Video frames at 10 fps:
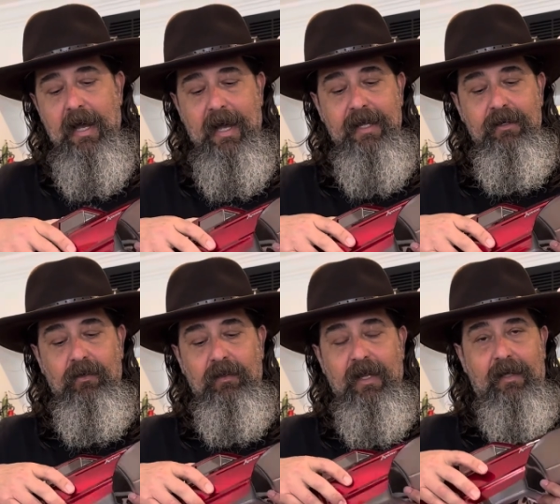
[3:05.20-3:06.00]
I
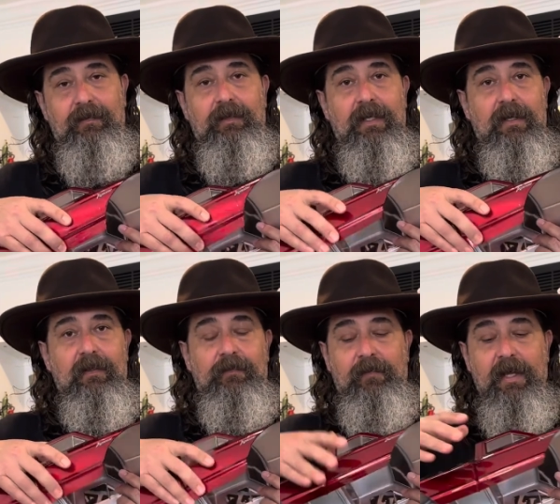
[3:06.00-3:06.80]
don't like seeing
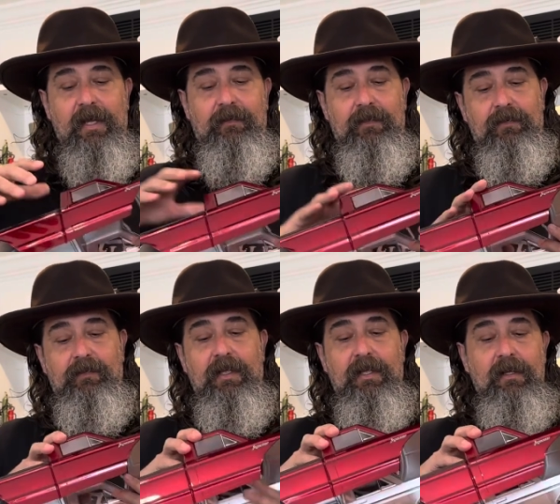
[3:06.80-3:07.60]
this flex, and you'll
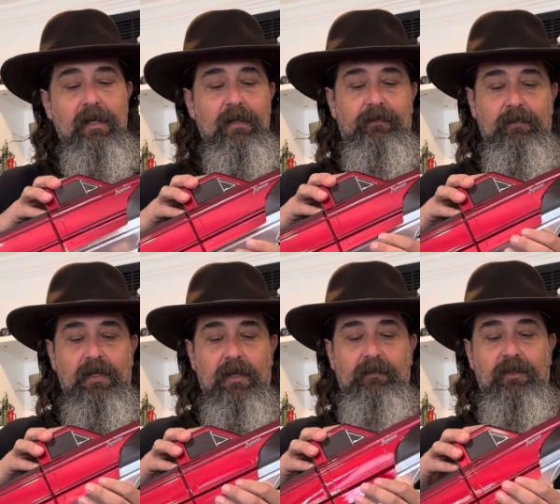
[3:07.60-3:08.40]
see it.
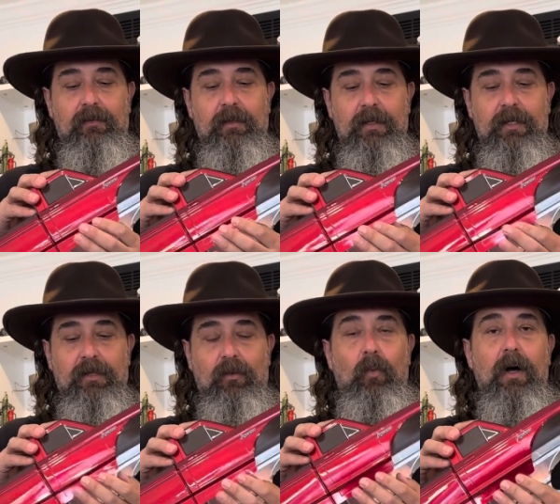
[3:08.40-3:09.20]
Sometimes it'll
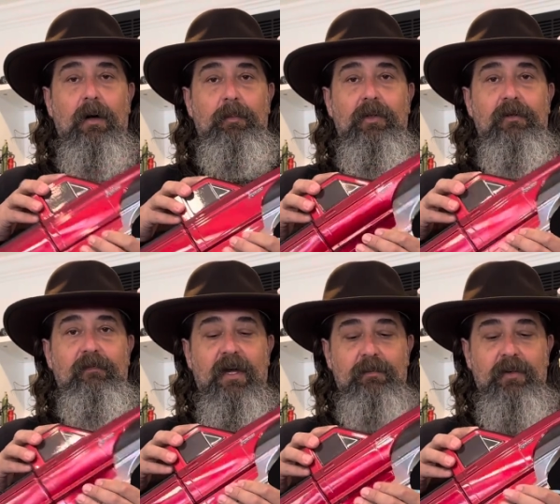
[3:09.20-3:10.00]
wobble or
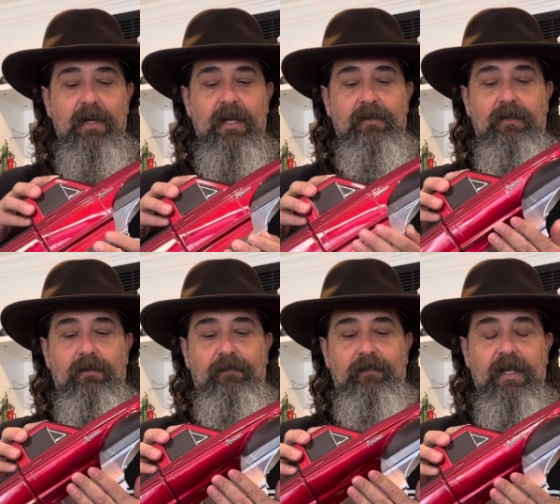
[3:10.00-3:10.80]
vibrate, or
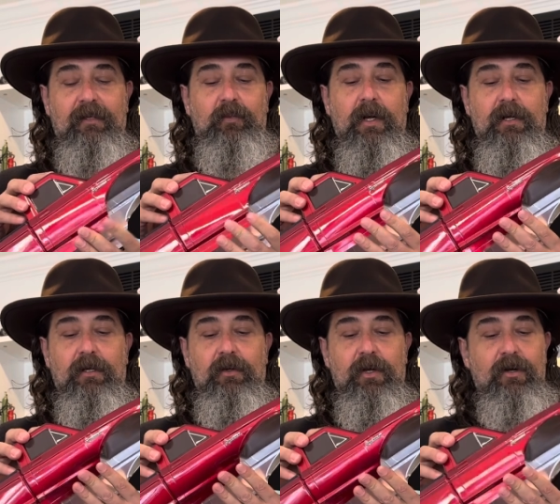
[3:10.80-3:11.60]
it'll flex while you're
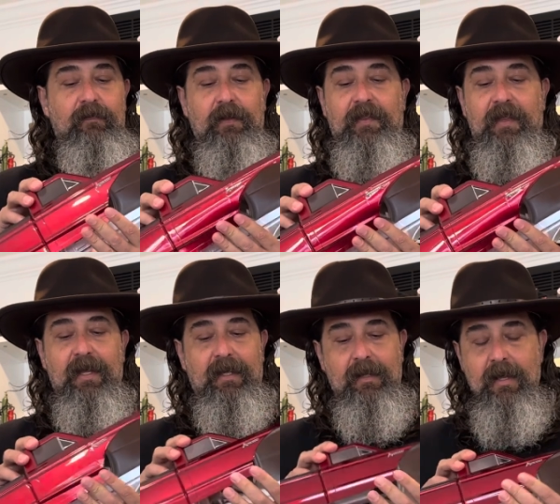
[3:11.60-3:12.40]
going over a
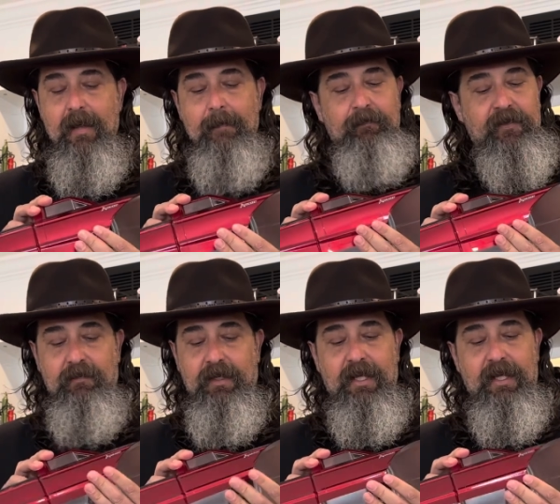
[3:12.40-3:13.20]
thing, and
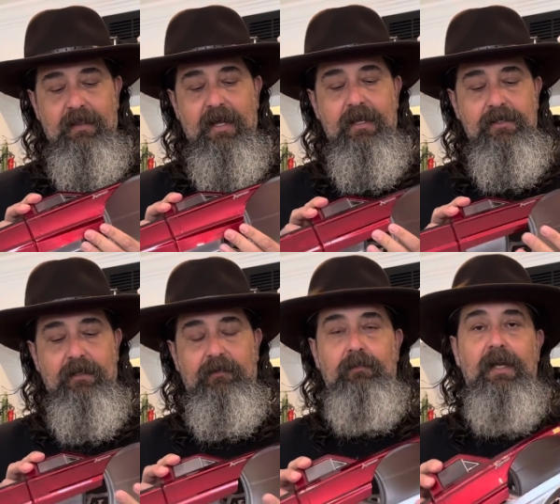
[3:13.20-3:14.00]
to me, that
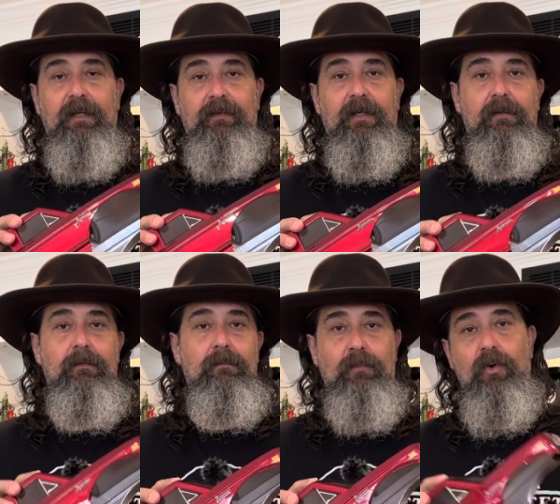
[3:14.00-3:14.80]
just makes it
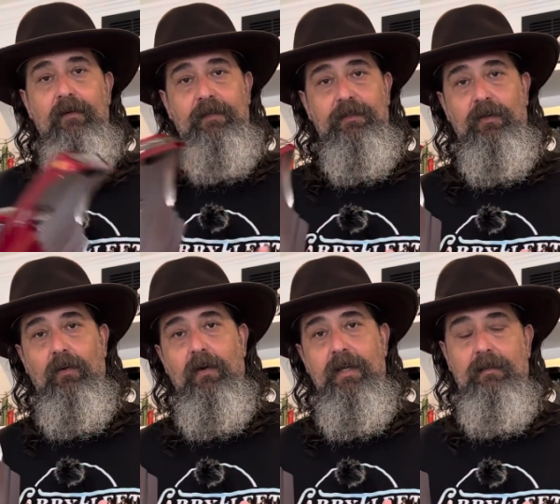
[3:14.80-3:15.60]
more of a
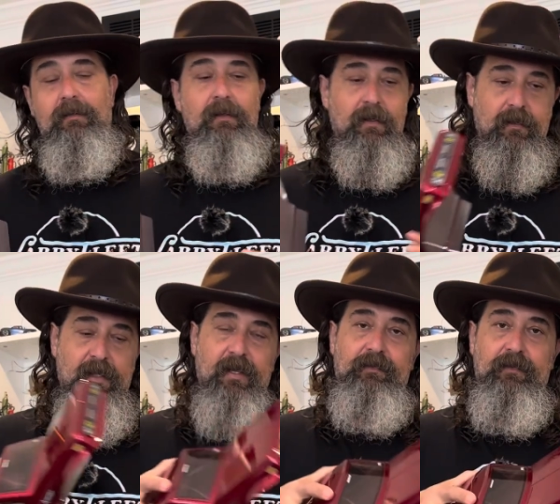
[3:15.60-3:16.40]
toy and
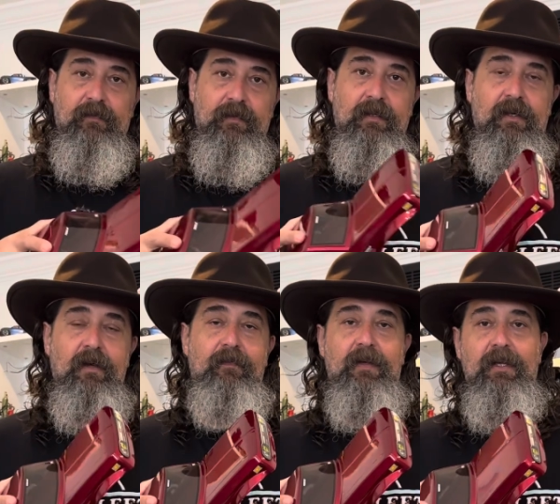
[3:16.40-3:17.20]
less of
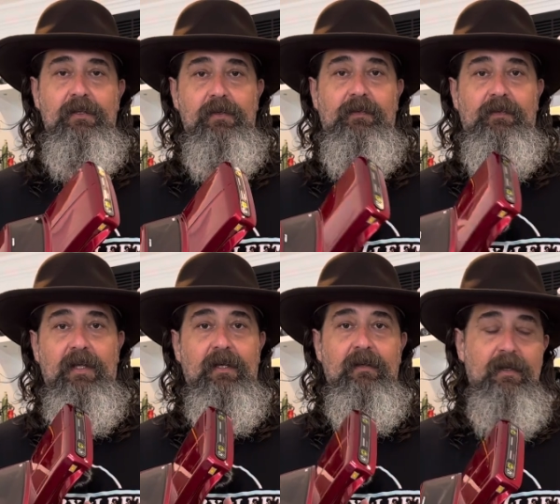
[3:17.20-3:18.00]
an
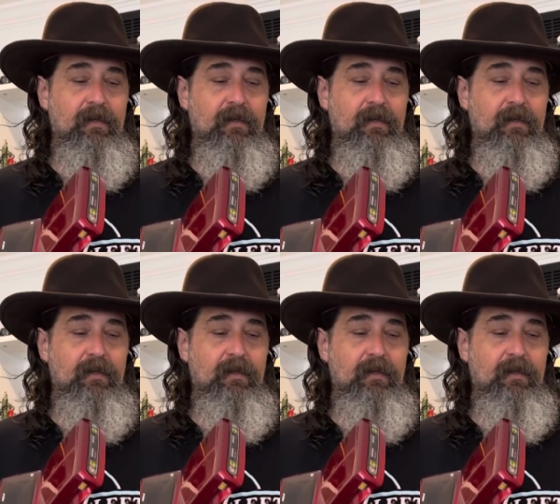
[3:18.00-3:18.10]
interesting